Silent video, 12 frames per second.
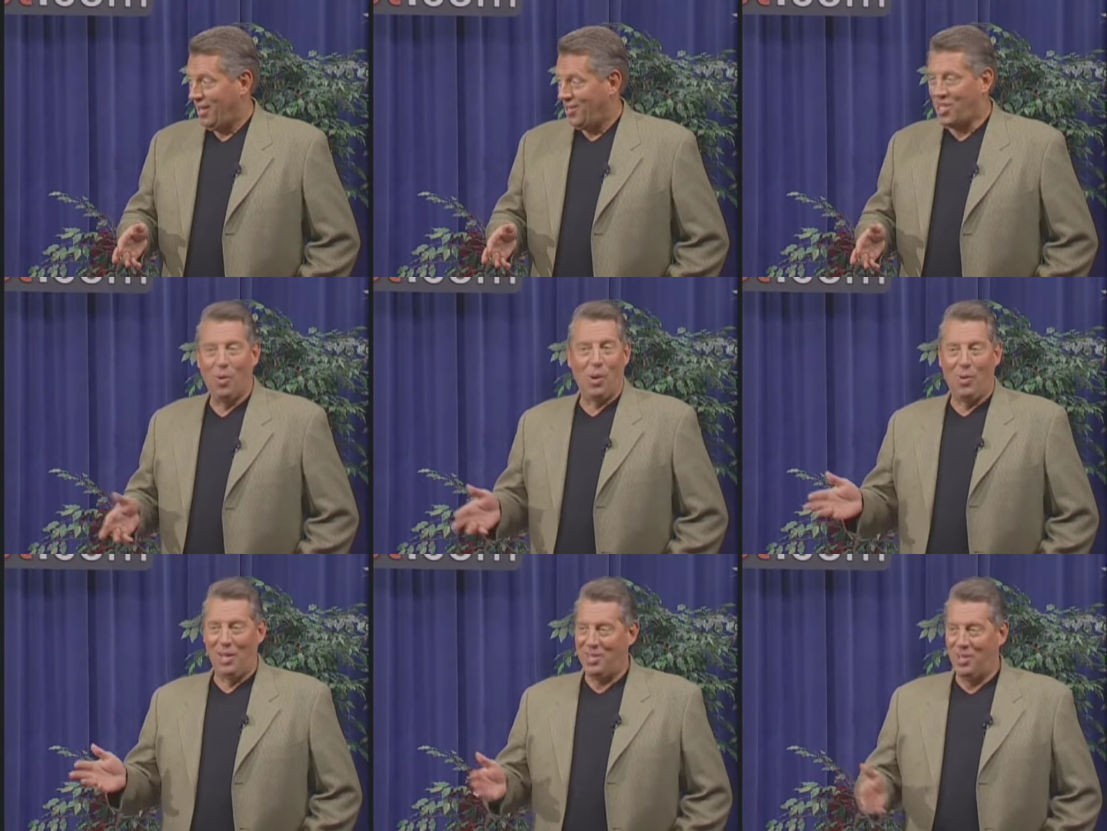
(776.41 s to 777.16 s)
So we
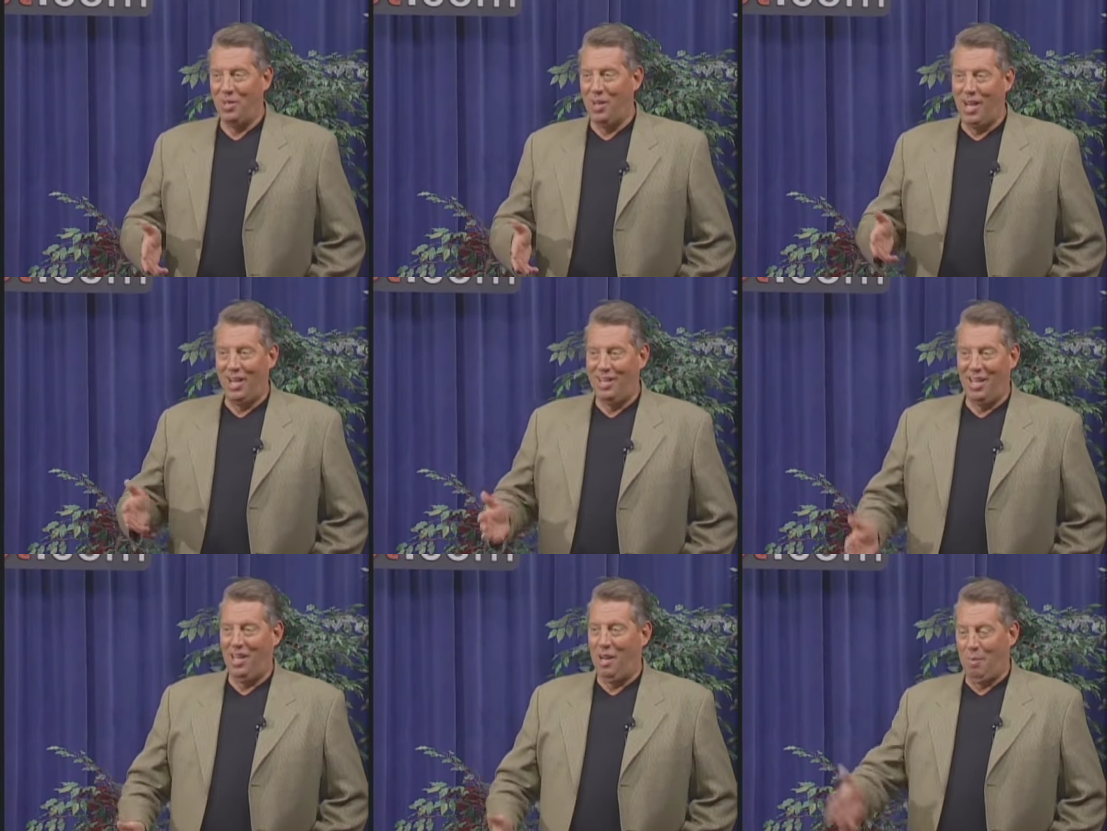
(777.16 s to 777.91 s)
went to
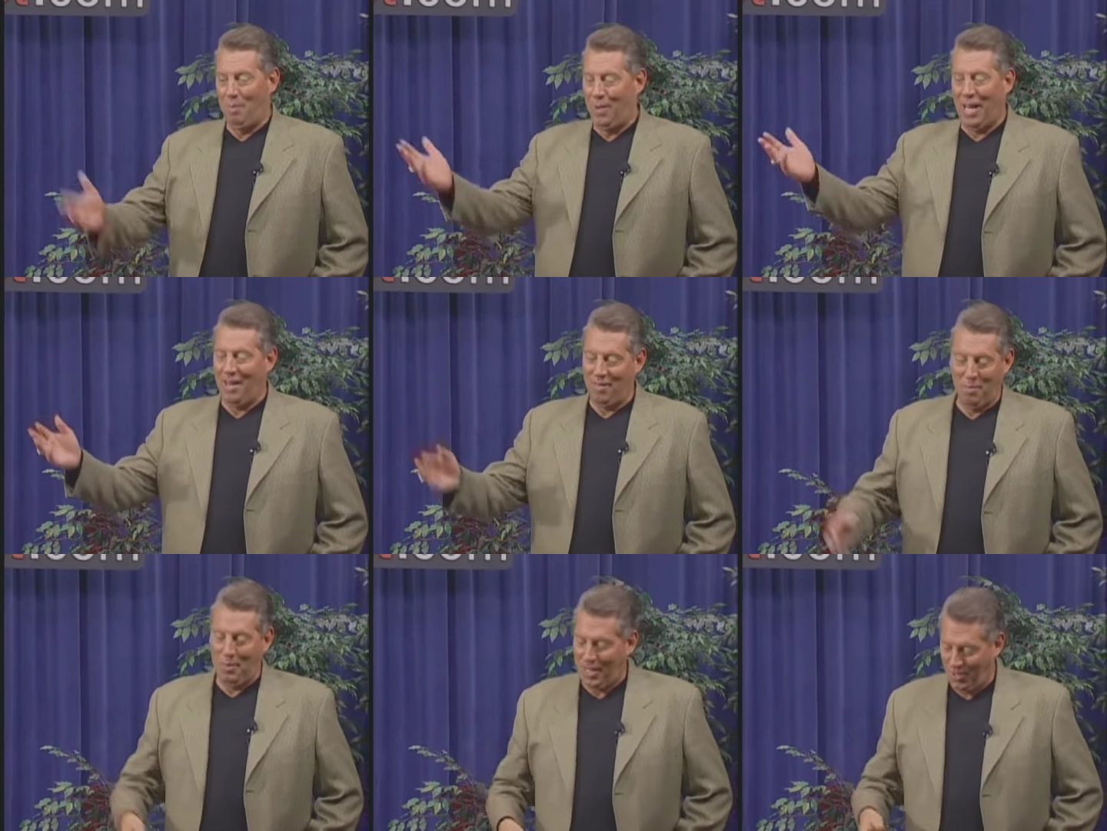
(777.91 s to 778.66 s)
a play of
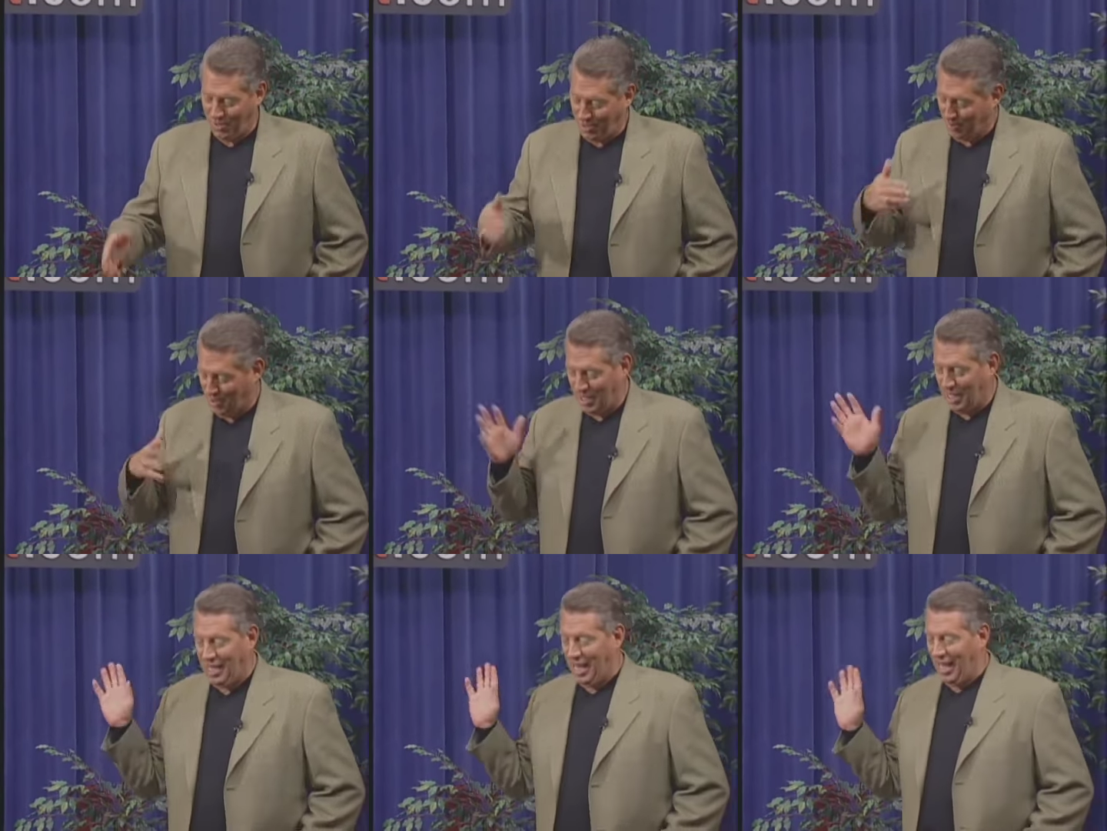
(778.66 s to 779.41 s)
the Beatles, which
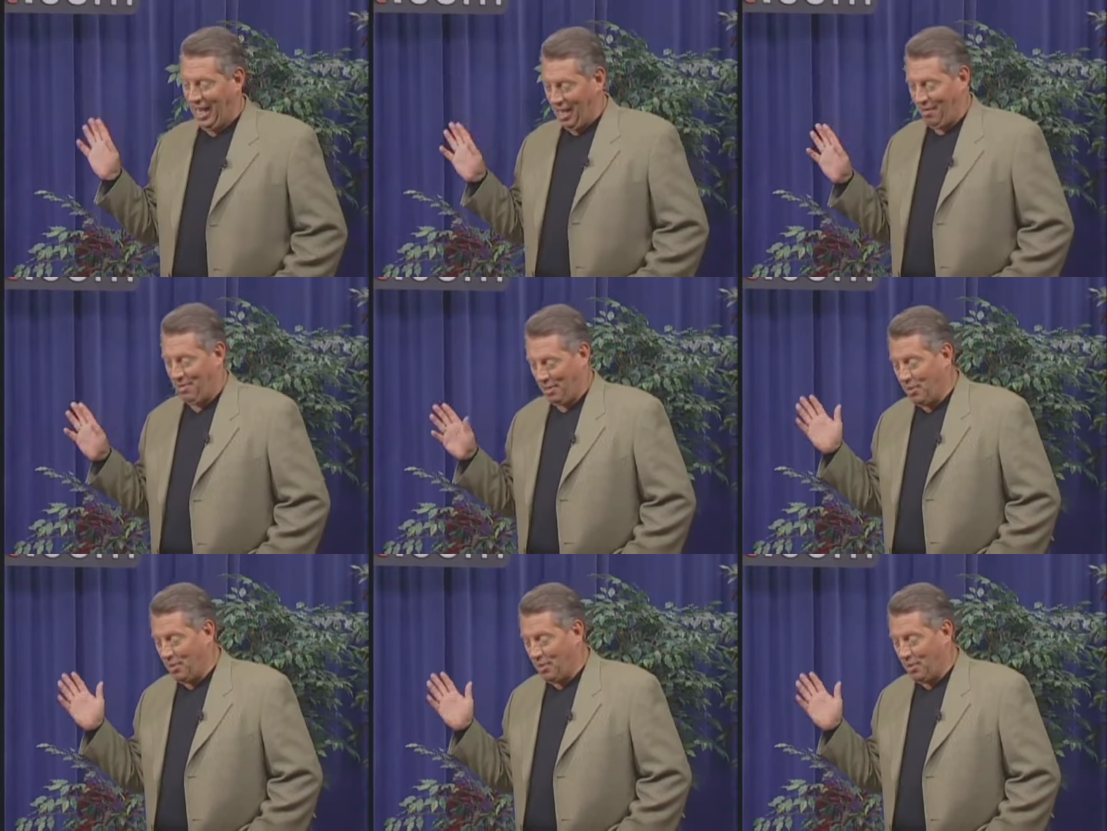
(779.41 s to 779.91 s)
he loved.